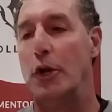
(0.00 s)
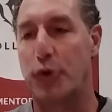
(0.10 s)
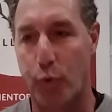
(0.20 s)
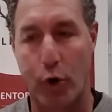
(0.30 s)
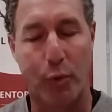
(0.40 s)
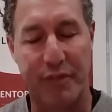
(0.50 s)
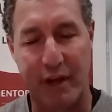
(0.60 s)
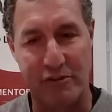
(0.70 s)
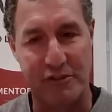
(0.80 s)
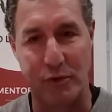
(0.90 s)
work with
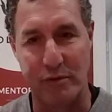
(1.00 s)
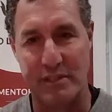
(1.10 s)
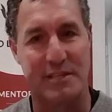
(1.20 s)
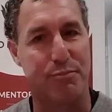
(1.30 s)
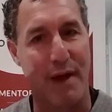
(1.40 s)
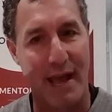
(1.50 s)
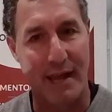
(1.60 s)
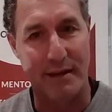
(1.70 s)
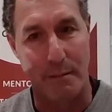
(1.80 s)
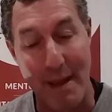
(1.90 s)
our students as
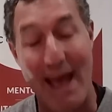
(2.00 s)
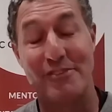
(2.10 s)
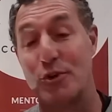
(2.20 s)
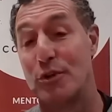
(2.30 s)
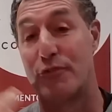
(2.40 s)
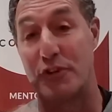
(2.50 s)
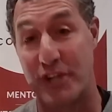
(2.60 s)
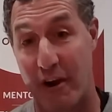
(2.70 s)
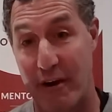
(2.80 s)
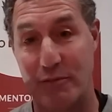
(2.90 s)
brand ambassadors for
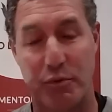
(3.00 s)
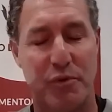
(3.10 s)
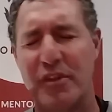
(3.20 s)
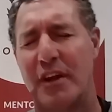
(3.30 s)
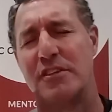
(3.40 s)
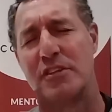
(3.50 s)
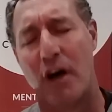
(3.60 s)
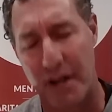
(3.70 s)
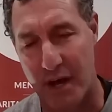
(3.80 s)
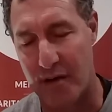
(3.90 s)
charities, which we've done a
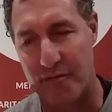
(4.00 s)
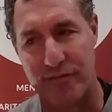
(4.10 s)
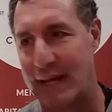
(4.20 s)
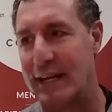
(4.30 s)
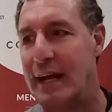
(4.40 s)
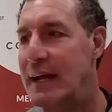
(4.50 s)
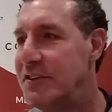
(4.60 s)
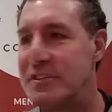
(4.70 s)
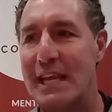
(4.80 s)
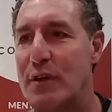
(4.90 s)
ton of. Like,
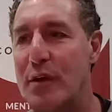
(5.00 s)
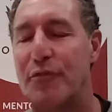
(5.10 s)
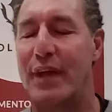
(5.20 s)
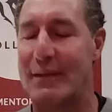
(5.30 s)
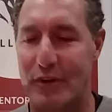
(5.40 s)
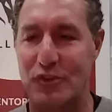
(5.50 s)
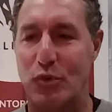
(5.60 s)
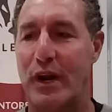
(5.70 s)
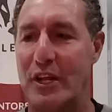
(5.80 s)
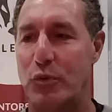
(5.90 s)
just to give you a flavor, in
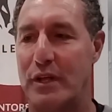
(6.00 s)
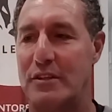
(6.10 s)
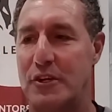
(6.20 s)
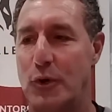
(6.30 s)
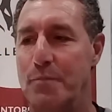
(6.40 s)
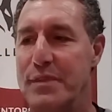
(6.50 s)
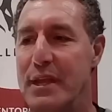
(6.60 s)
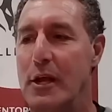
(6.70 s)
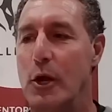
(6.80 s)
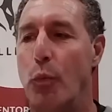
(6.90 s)
2022,
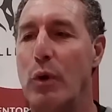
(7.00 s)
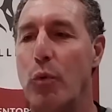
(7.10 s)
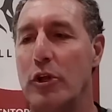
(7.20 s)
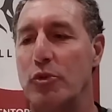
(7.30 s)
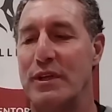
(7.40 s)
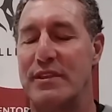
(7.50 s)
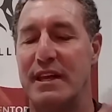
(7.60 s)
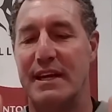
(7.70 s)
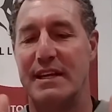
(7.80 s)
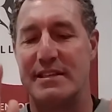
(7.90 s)
we worked with
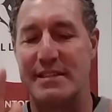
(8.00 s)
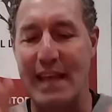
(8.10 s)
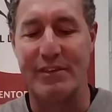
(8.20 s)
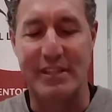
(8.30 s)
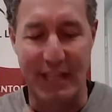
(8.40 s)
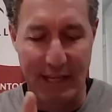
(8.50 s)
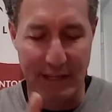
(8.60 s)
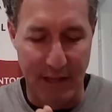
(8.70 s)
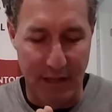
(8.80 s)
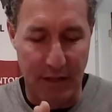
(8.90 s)

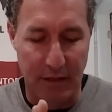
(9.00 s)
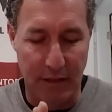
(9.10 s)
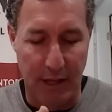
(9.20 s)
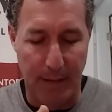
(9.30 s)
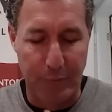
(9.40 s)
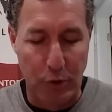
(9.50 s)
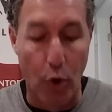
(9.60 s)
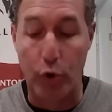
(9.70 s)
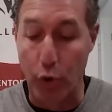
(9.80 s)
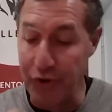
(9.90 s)
17
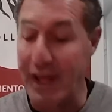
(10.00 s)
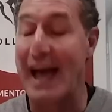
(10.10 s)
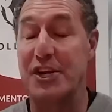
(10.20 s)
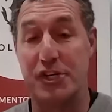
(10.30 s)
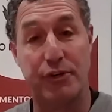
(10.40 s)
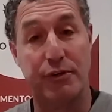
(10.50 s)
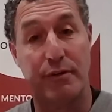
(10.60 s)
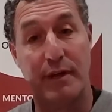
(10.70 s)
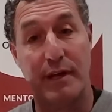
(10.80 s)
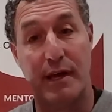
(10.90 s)
local,
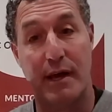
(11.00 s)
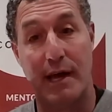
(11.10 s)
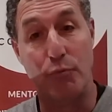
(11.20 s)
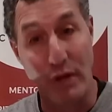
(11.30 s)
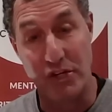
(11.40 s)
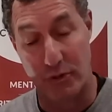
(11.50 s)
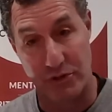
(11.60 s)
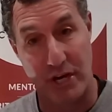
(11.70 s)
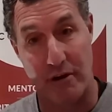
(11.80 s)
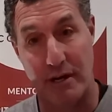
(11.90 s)
national, and regional
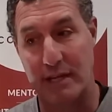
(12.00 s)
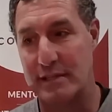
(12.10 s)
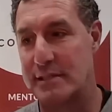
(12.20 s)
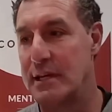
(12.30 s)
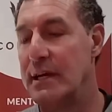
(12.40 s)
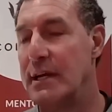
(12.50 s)
charities.